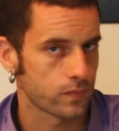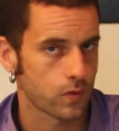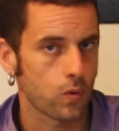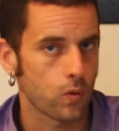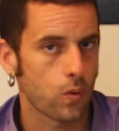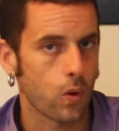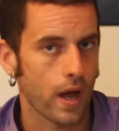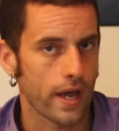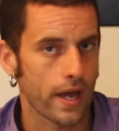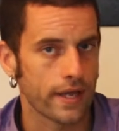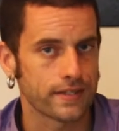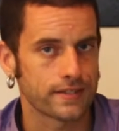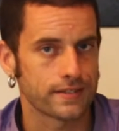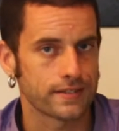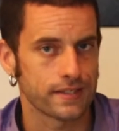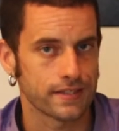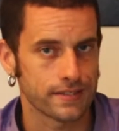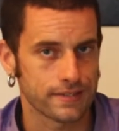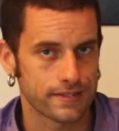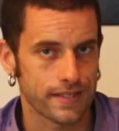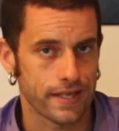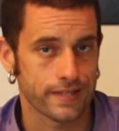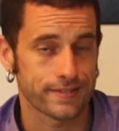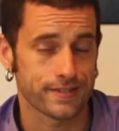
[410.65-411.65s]
quite
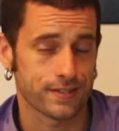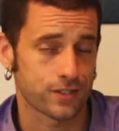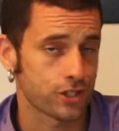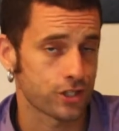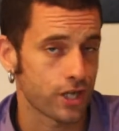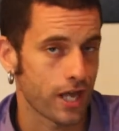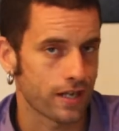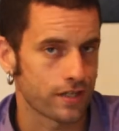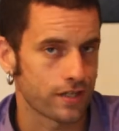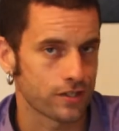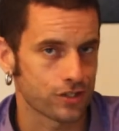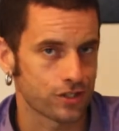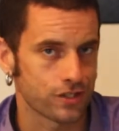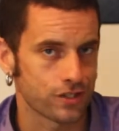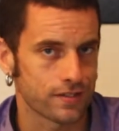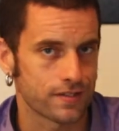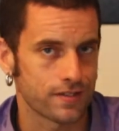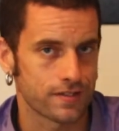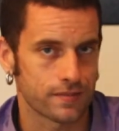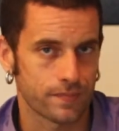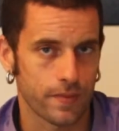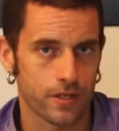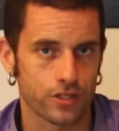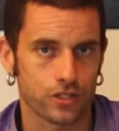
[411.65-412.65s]
intense challenges,
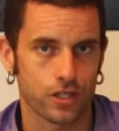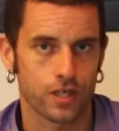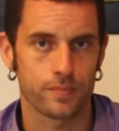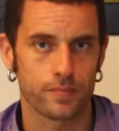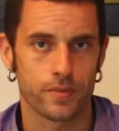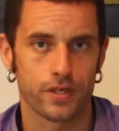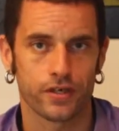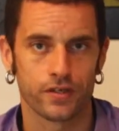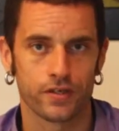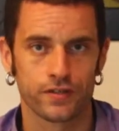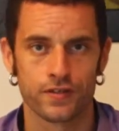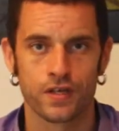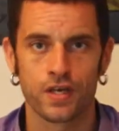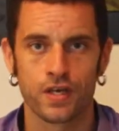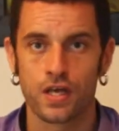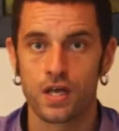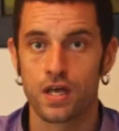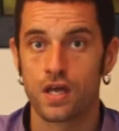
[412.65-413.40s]
especially because